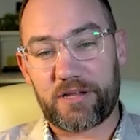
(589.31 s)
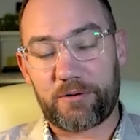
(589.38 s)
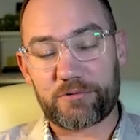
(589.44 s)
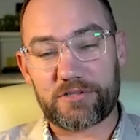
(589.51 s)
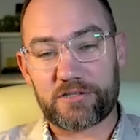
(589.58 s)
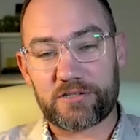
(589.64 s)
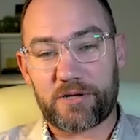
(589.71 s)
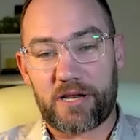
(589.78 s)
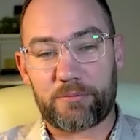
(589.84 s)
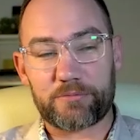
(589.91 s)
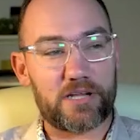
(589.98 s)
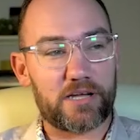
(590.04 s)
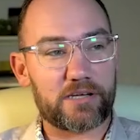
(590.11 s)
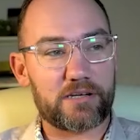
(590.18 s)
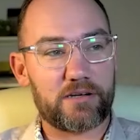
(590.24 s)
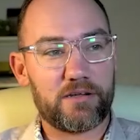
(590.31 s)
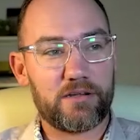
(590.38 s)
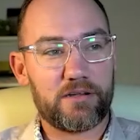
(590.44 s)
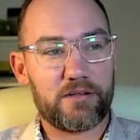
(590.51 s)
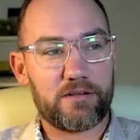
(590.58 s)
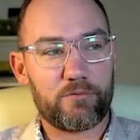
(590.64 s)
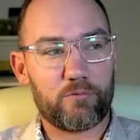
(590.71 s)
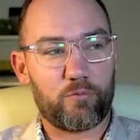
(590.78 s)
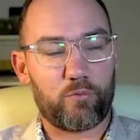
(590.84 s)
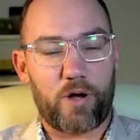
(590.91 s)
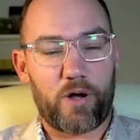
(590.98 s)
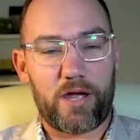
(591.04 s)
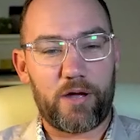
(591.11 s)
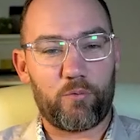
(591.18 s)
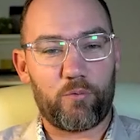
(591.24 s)
There was no, and I was like,
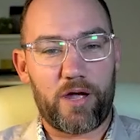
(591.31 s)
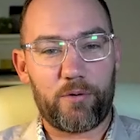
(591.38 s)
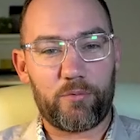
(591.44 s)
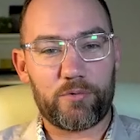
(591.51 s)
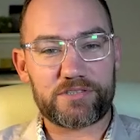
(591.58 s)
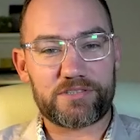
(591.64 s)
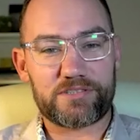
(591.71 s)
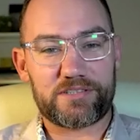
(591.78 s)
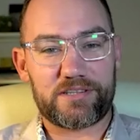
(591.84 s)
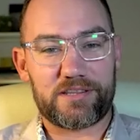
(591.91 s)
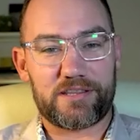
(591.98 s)
where was